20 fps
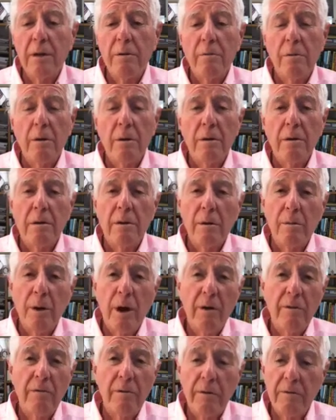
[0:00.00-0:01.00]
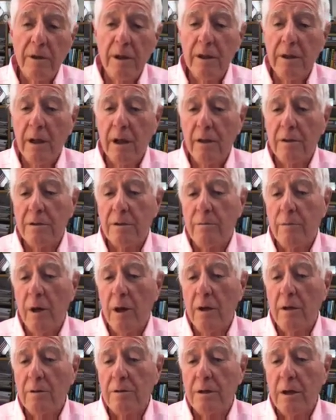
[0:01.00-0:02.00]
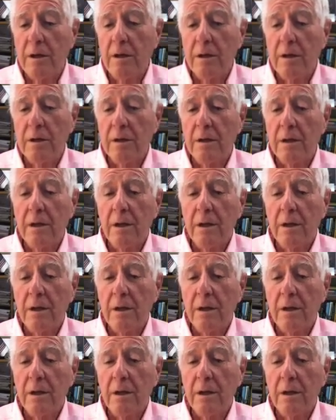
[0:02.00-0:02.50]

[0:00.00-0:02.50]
with about 50,000 miles on it